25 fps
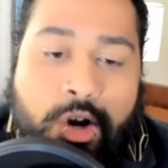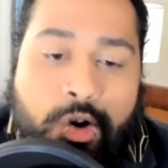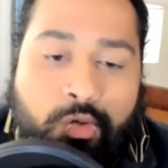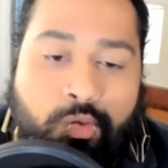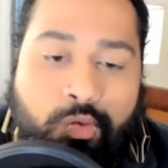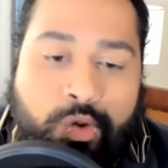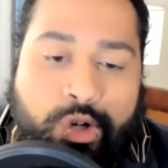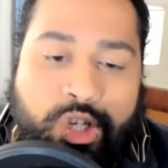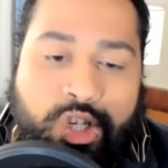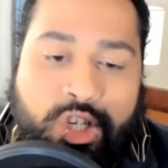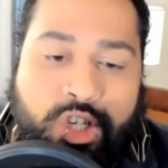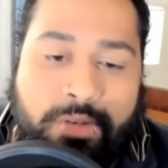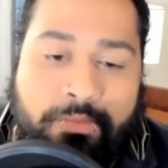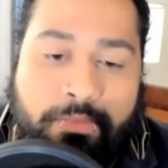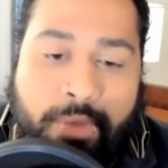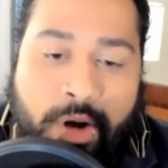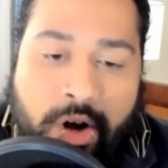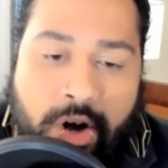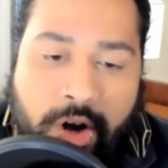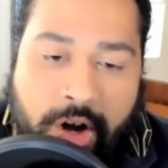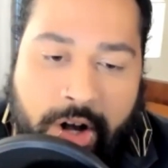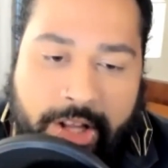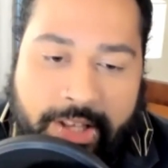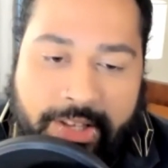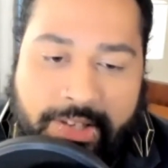
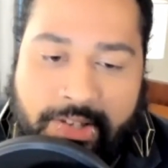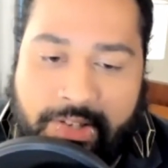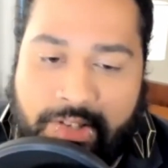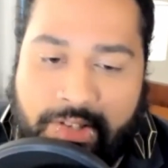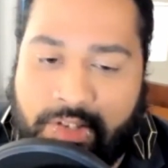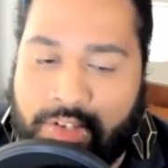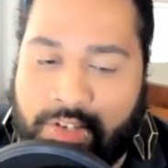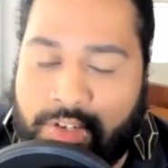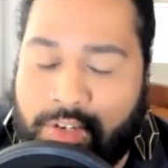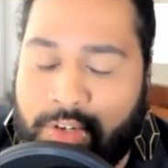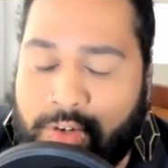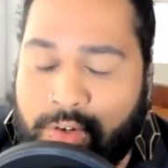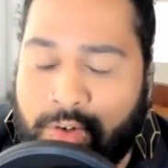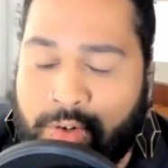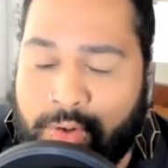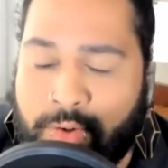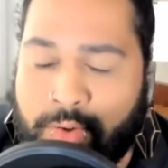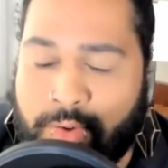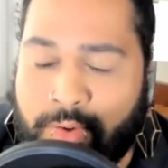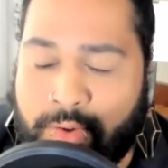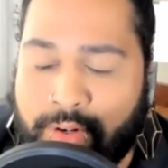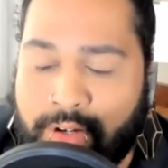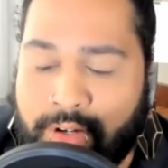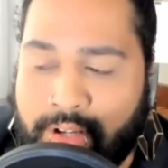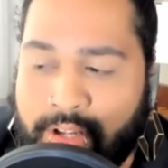respond
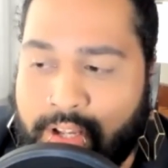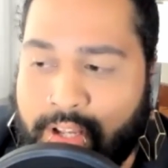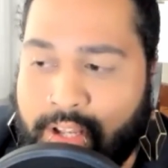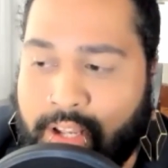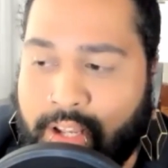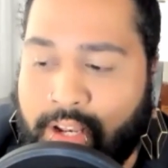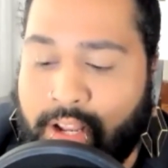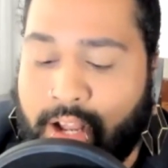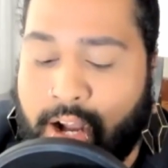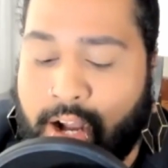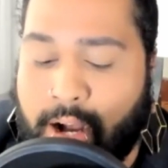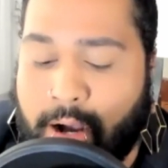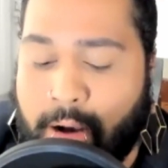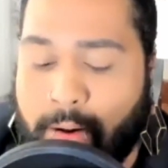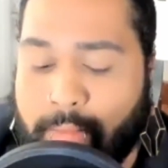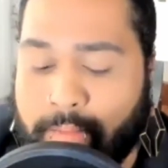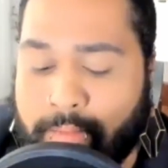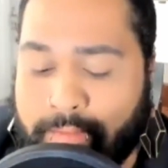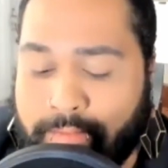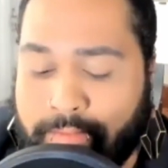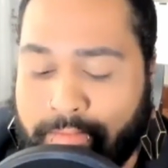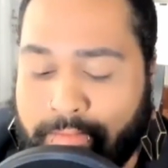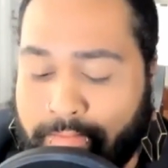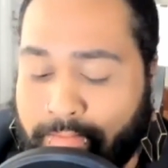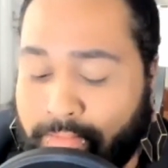to
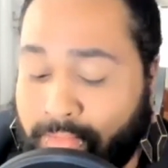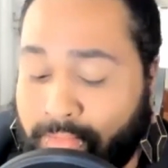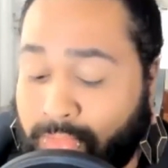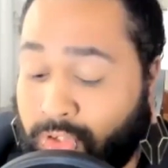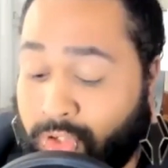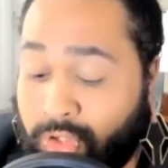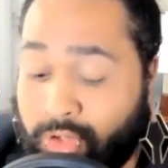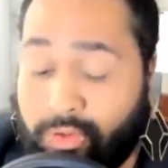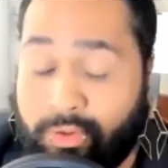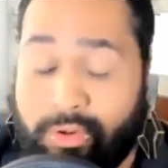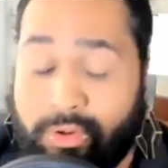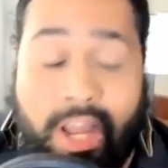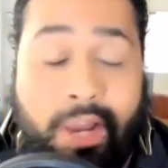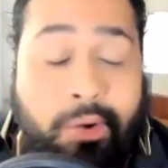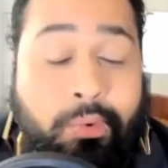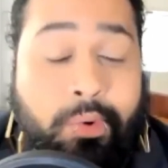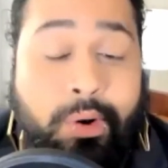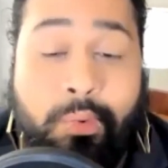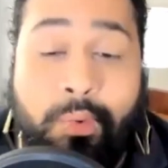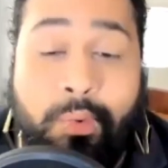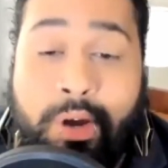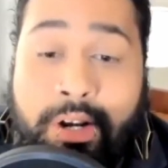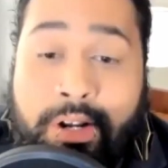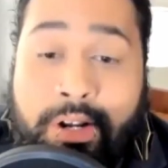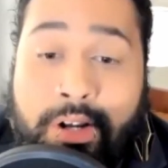
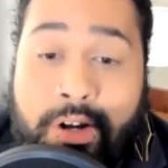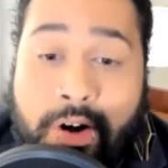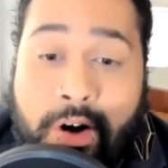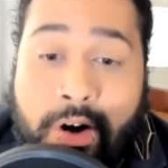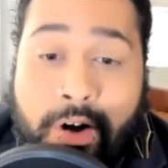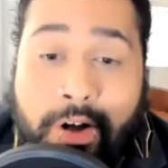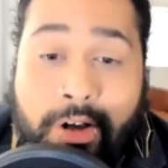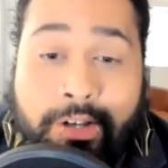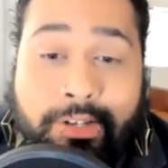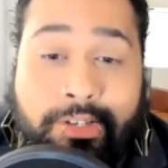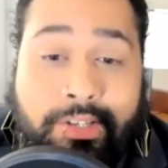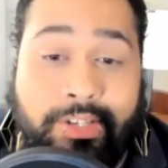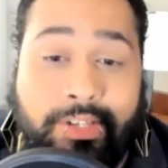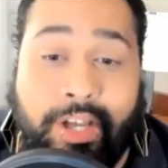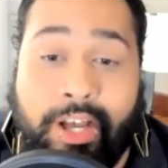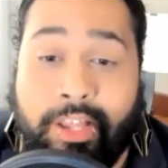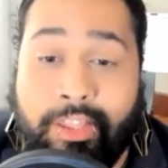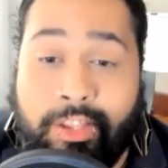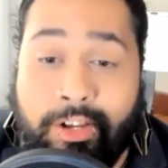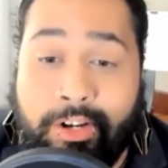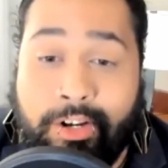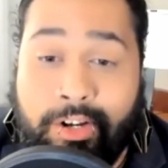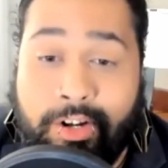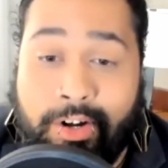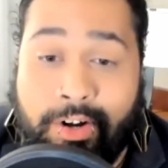911 calls, to
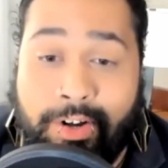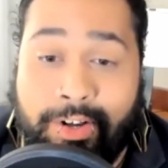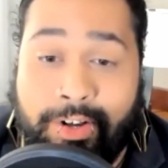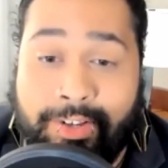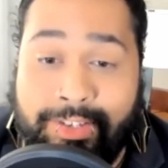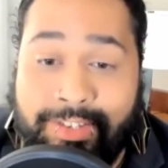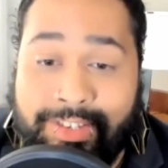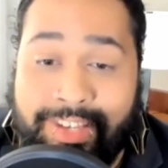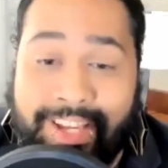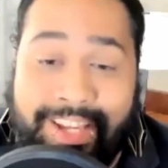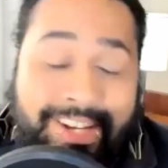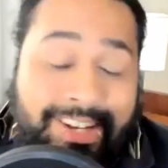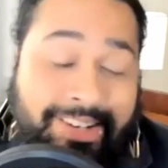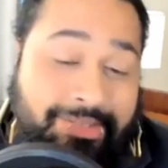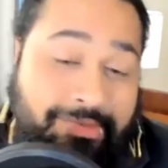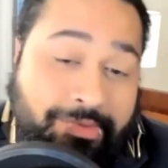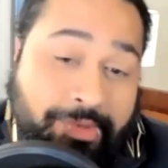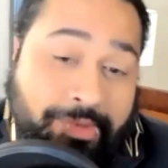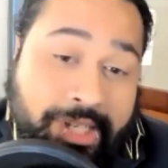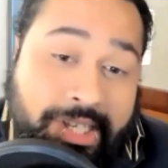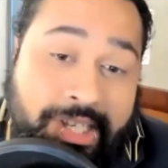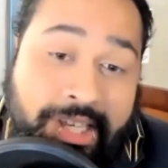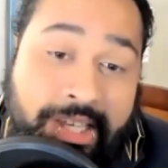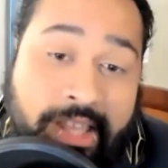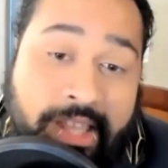other calls, and we
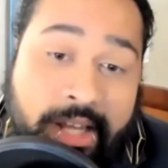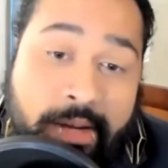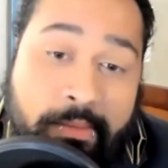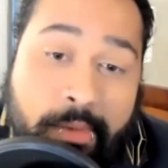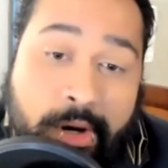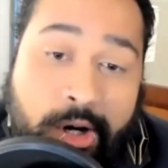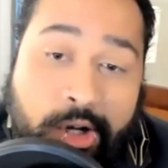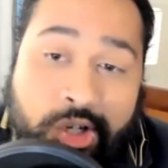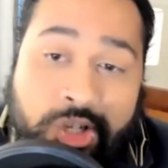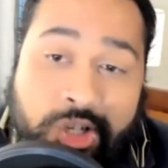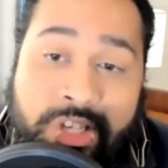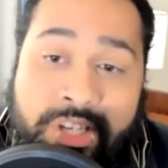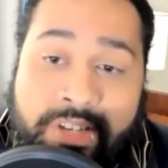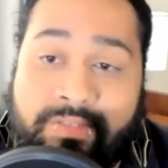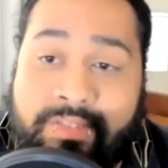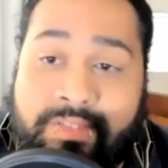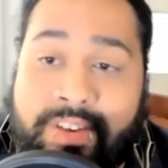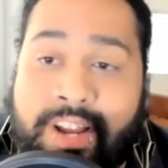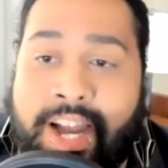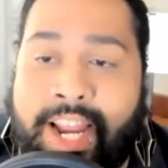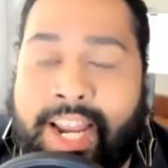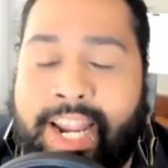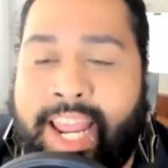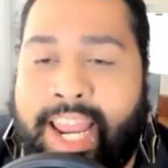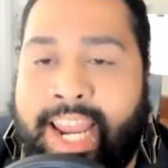see the emergence of
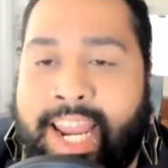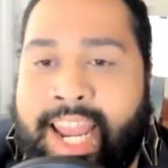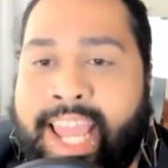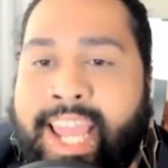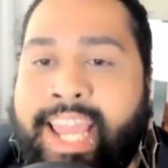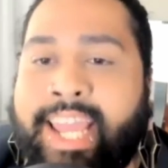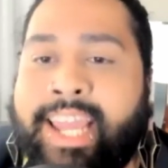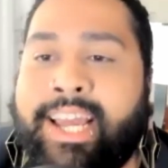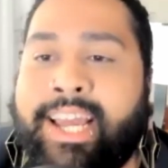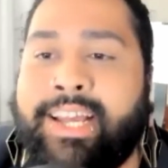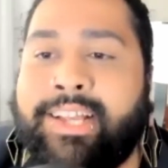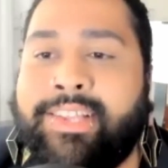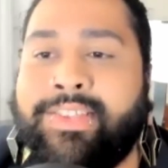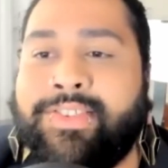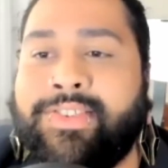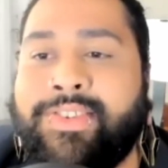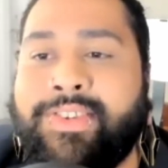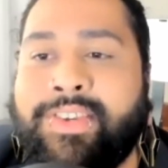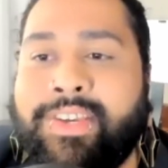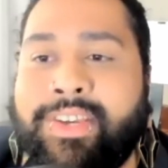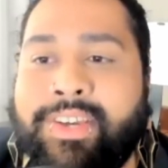988, and